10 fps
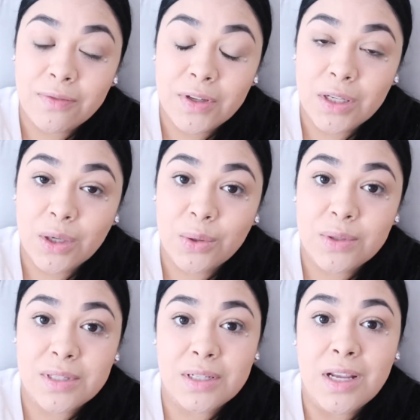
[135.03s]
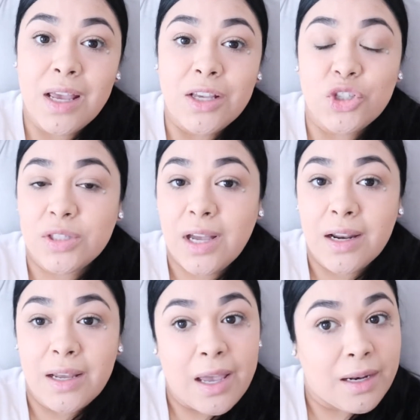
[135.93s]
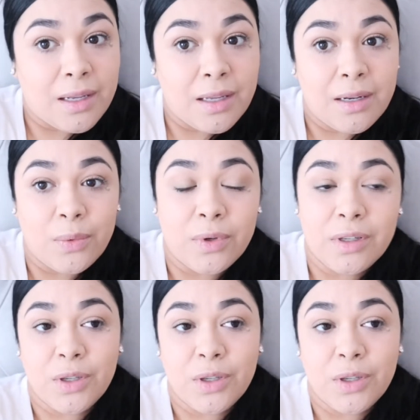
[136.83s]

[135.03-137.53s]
videos and just kind of edit, and,